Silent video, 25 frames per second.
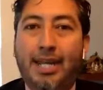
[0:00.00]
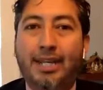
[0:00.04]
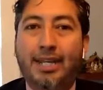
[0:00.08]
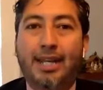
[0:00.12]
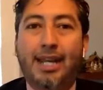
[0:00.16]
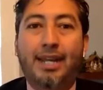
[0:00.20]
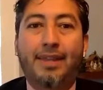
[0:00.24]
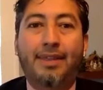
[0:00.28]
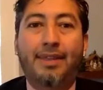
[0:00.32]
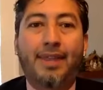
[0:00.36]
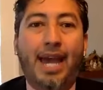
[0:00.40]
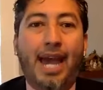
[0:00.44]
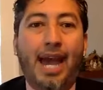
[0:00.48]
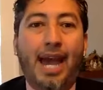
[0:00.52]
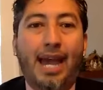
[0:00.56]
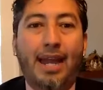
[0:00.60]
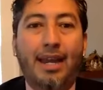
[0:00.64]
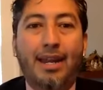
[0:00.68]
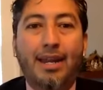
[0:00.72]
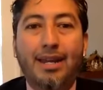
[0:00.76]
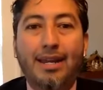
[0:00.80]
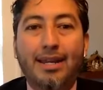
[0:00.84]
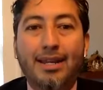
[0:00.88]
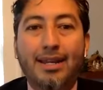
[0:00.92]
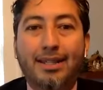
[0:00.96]
And, and
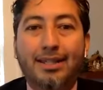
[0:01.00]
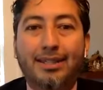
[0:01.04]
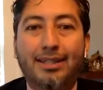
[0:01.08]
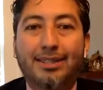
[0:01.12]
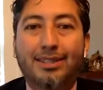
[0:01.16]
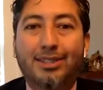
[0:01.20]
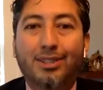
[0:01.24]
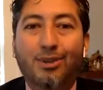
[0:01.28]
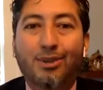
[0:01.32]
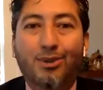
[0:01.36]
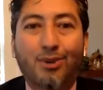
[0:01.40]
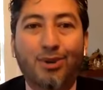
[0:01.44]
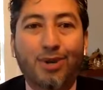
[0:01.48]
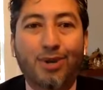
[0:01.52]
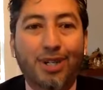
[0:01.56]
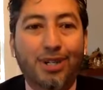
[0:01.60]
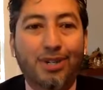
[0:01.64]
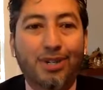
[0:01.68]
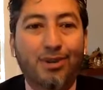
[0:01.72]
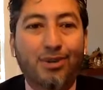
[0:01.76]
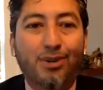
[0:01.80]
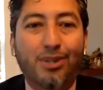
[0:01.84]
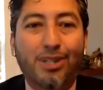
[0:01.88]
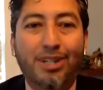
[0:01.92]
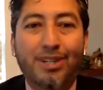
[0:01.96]
that is so
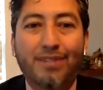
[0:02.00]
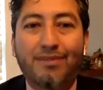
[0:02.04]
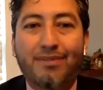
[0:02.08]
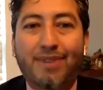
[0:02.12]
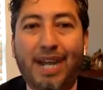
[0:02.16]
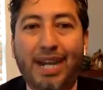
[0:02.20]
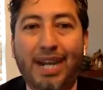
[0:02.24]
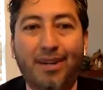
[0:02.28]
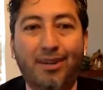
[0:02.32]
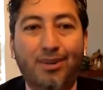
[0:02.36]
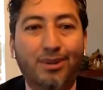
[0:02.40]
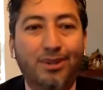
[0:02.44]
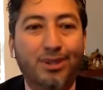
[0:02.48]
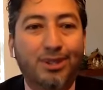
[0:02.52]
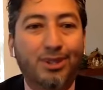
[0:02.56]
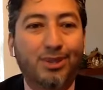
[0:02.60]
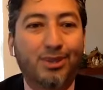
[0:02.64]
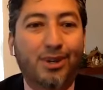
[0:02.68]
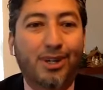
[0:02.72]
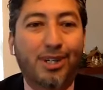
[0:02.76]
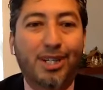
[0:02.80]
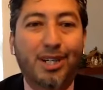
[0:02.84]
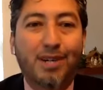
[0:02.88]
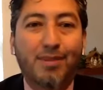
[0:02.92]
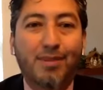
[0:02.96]
critical and vital
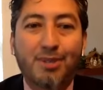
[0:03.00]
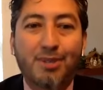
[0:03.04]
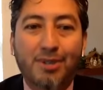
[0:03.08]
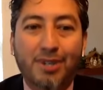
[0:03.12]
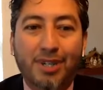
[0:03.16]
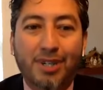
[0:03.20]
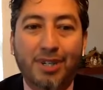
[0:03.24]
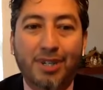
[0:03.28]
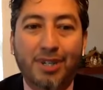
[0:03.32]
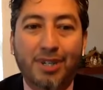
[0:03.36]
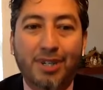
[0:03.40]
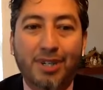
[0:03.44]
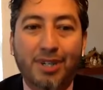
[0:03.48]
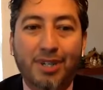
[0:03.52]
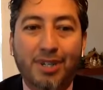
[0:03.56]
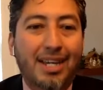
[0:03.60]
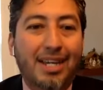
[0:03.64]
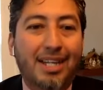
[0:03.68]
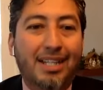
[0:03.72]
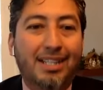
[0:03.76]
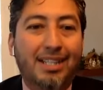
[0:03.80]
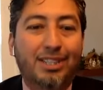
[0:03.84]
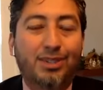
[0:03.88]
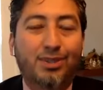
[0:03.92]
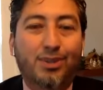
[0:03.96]
to our community
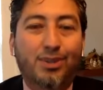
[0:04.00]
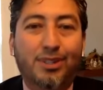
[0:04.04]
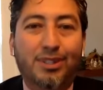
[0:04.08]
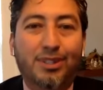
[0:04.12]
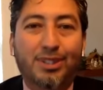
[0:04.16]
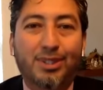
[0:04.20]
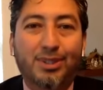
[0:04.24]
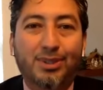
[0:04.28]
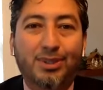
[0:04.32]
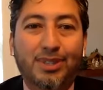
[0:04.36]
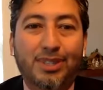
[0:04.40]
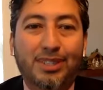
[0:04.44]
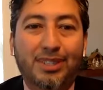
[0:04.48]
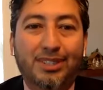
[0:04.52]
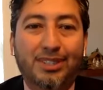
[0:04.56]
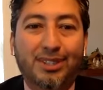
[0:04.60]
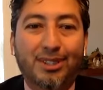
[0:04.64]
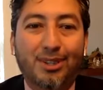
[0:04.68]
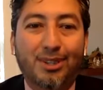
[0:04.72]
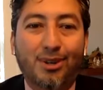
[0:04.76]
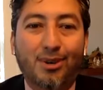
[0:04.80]
and to our students.